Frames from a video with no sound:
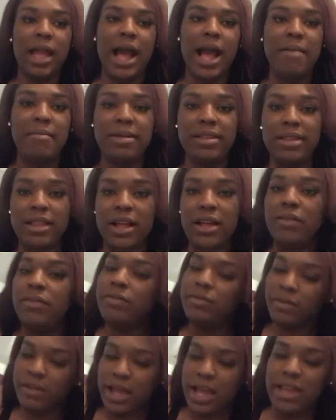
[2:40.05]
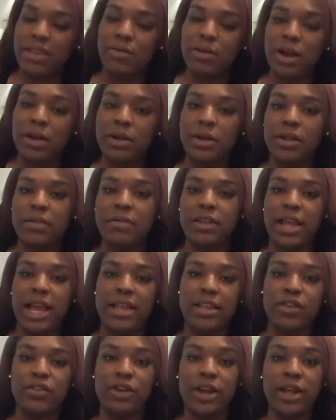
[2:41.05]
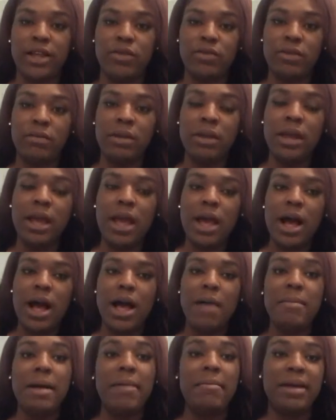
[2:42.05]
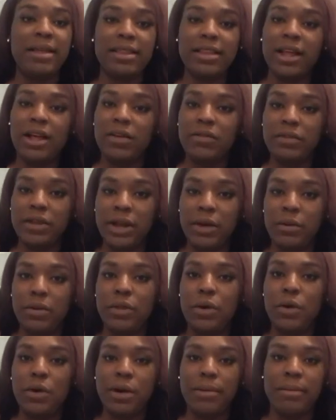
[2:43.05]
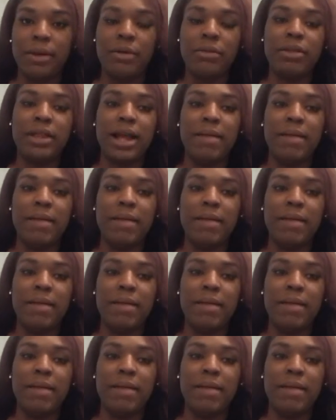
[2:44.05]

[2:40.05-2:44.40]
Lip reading: I myself, as we all know, as a trans woman, I myself dealt with hormones.